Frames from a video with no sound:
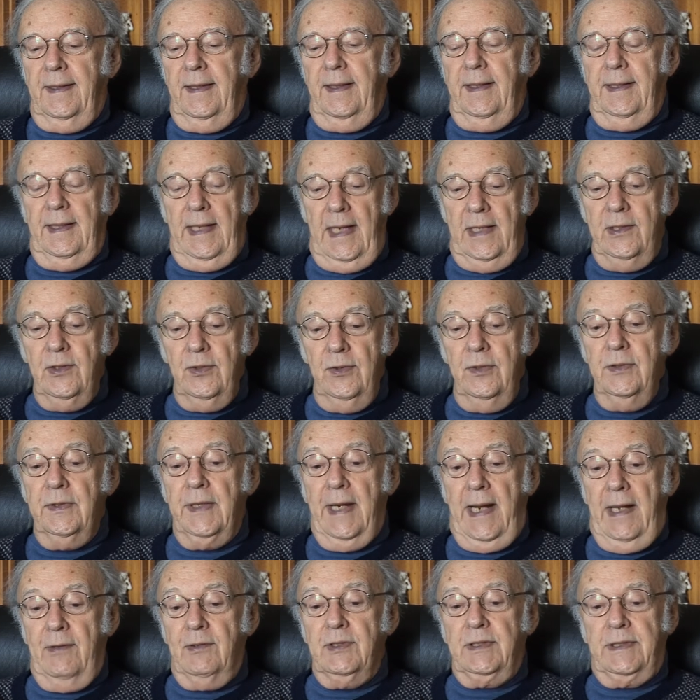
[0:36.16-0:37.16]
And I knew
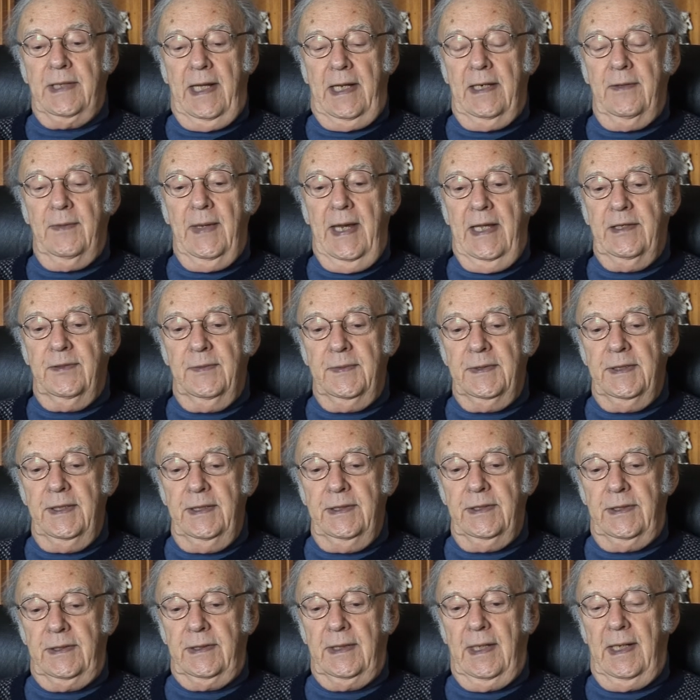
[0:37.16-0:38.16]
that I was not a
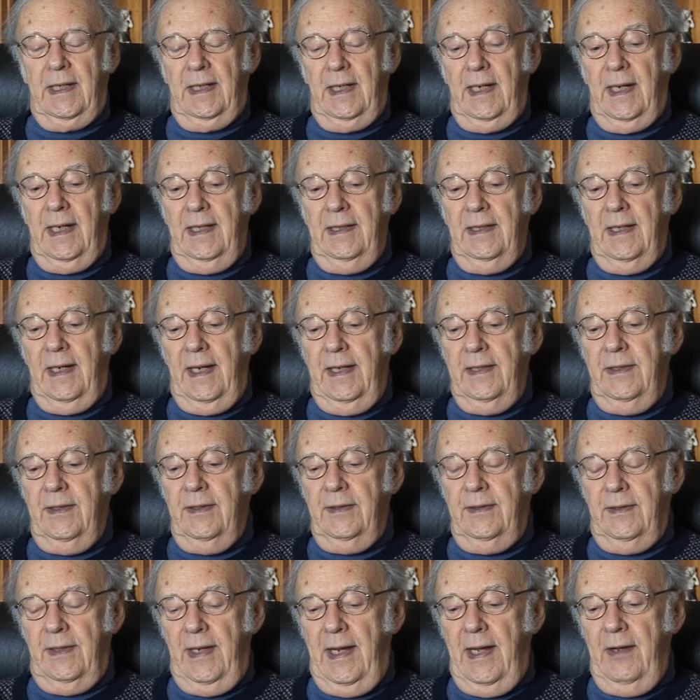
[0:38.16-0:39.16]
mathematician. I, I, I
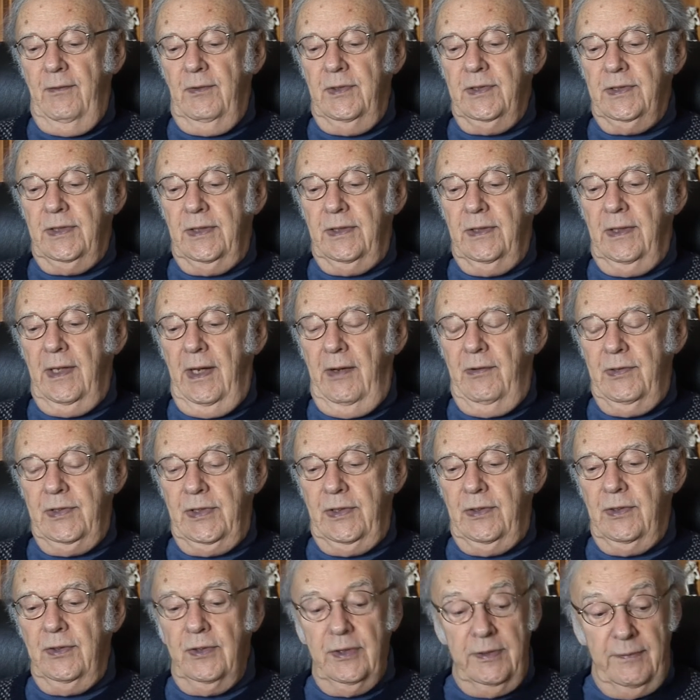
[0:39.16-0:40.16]
could, I, was a, I was
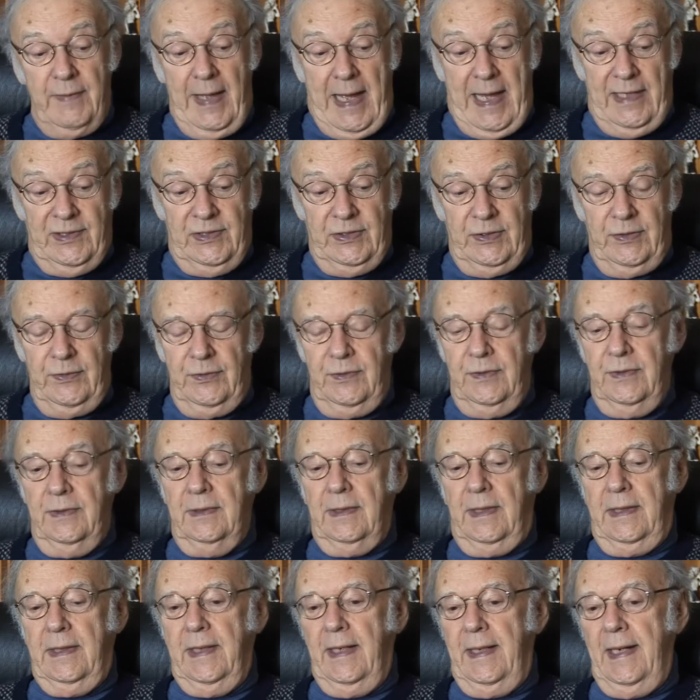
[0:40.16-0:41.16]
a good math
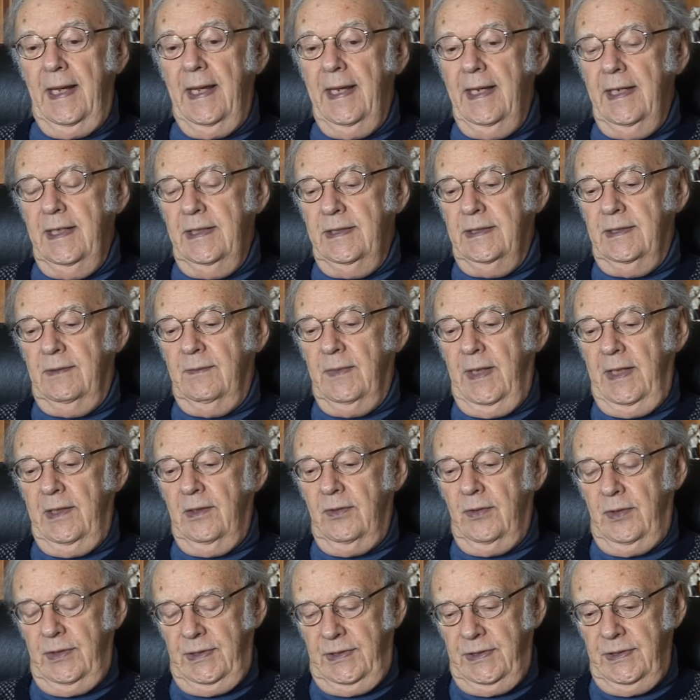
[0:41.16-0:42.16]
student. I got A's in my
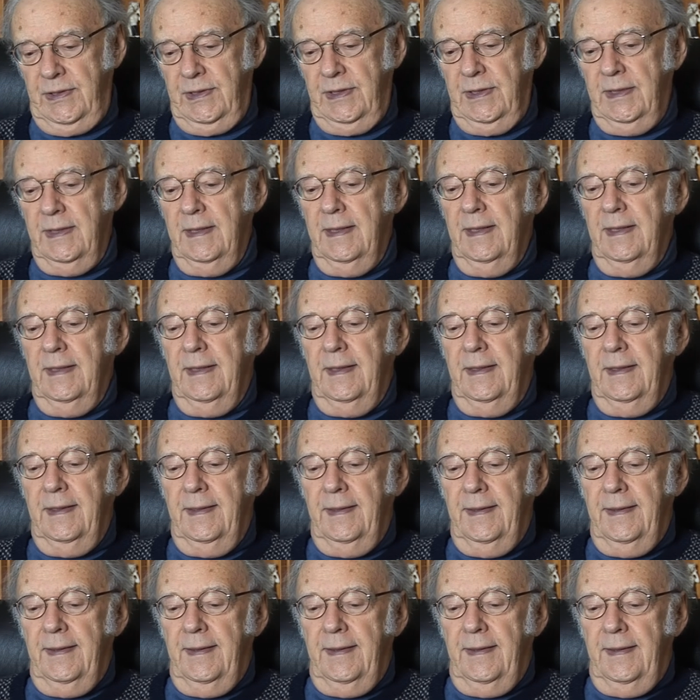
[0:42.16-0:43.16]
courses.
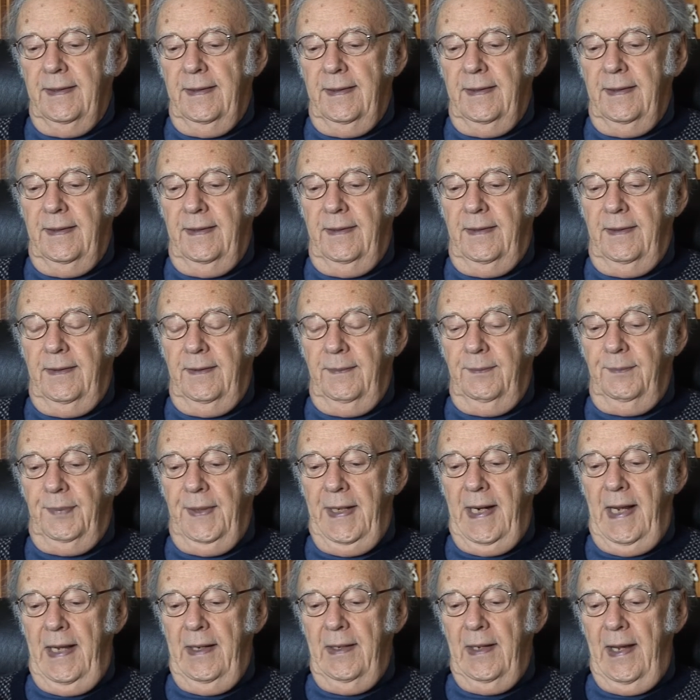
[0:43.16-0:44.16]

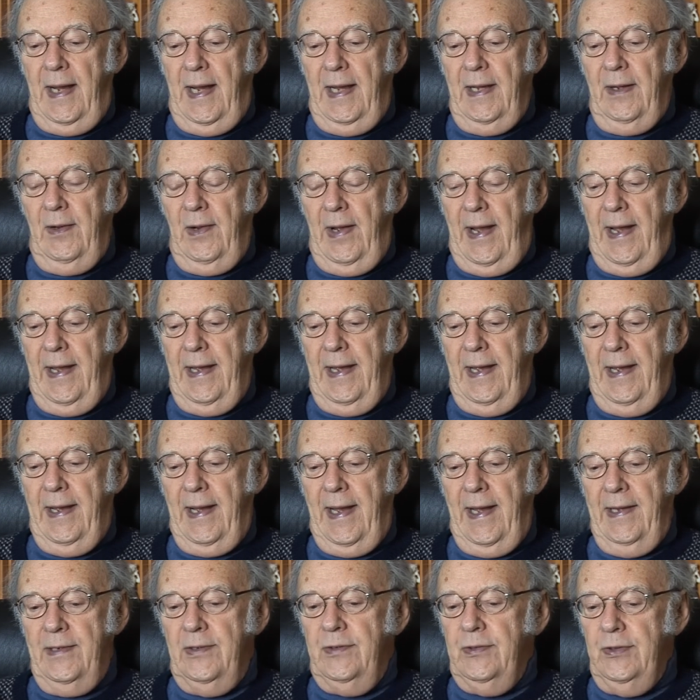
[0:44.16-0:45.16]
But I, I, I,
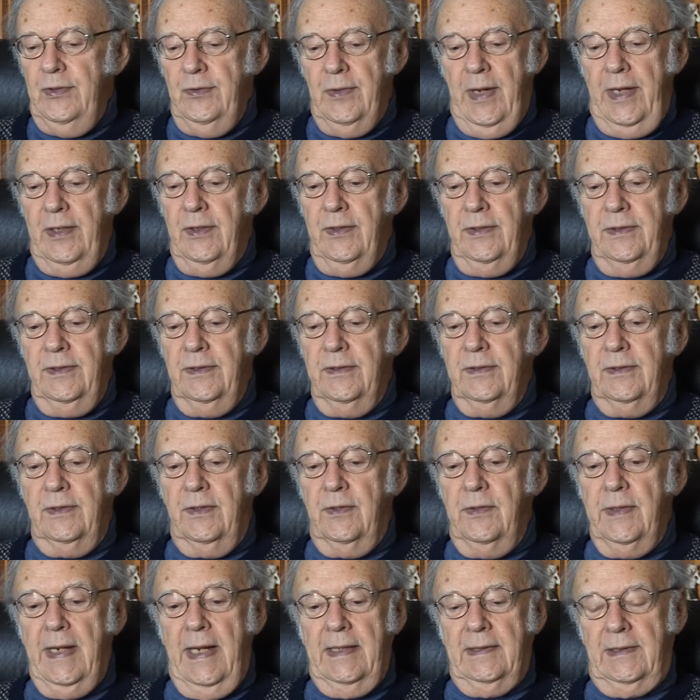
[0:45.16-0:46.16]
I knew I couldn't
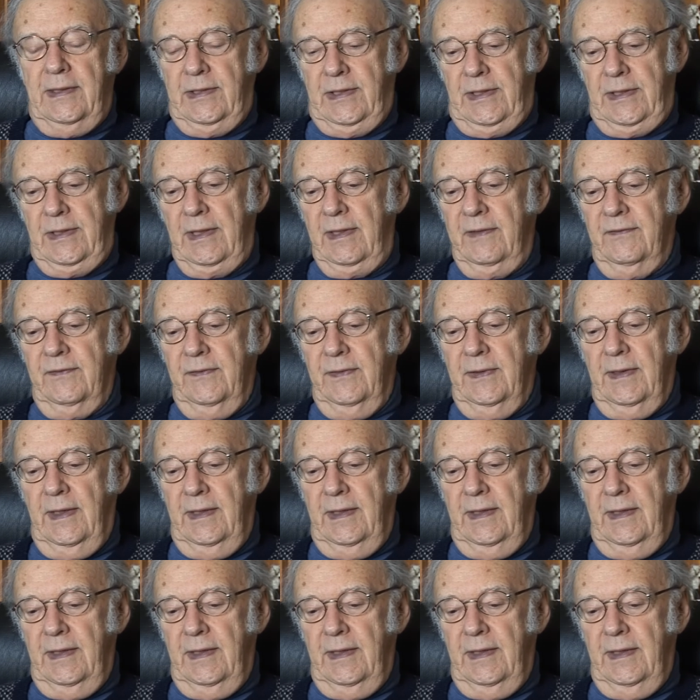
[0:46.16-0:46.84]
create the stuff.